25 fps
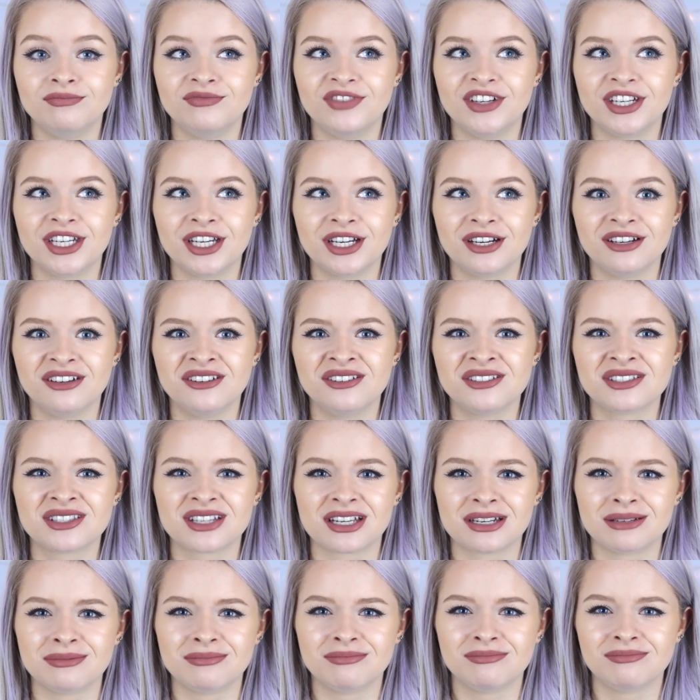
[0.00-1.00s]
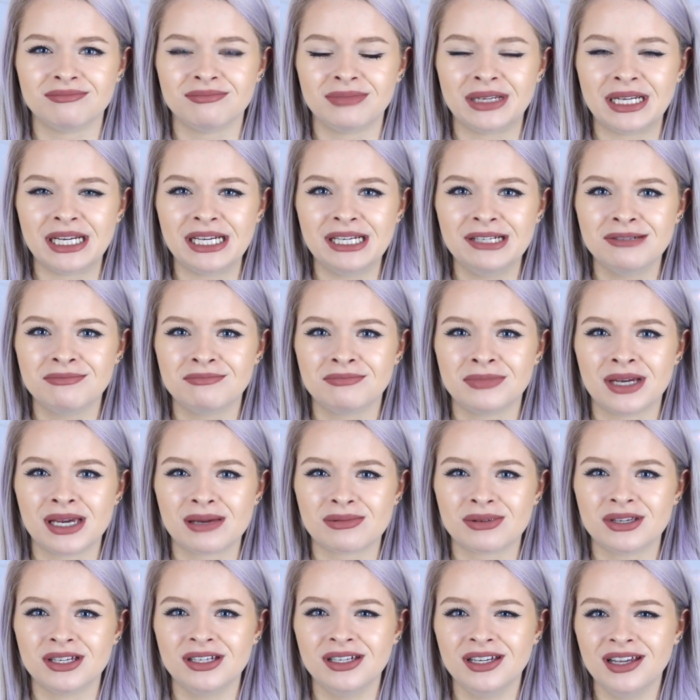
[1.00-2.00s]
videos and me
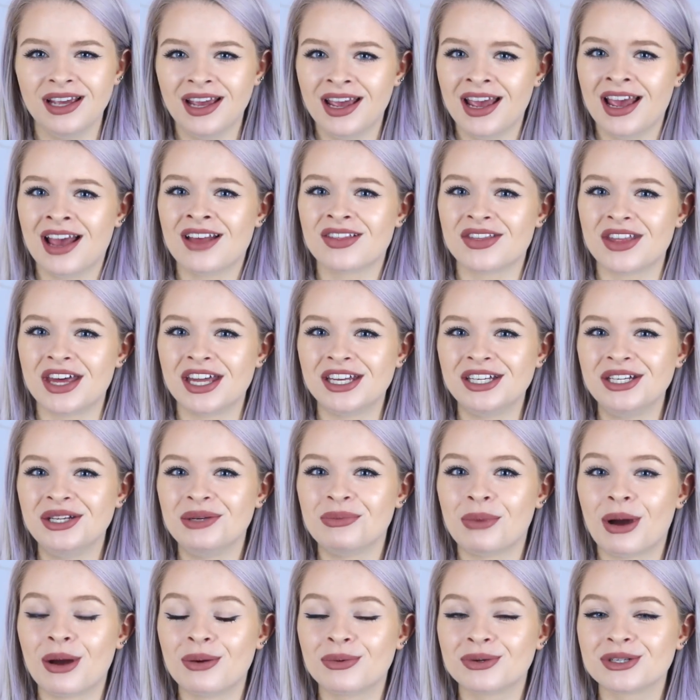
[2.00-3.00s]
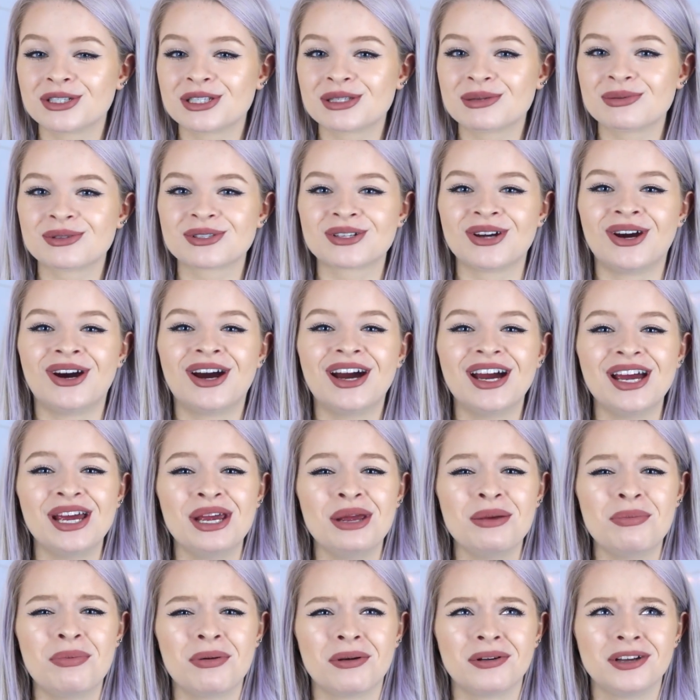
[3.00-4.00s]
maybe, then you might want to
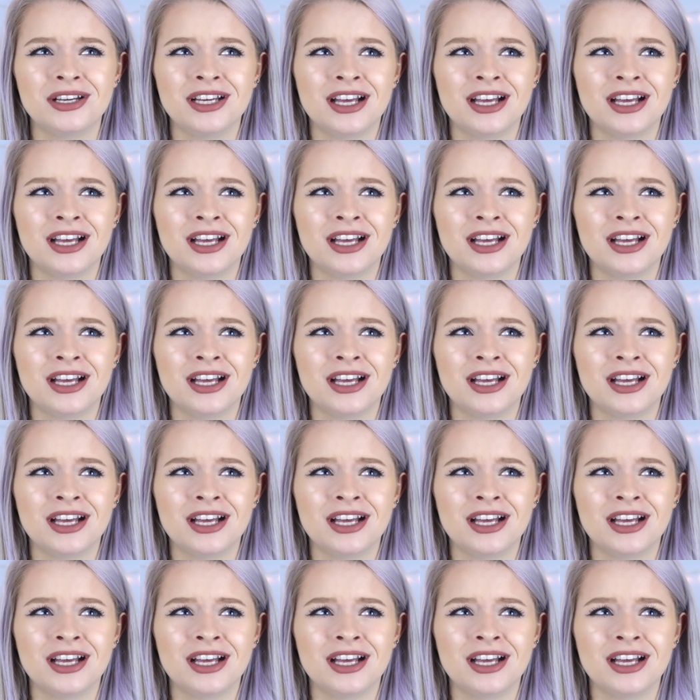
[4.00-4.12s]
subscribe.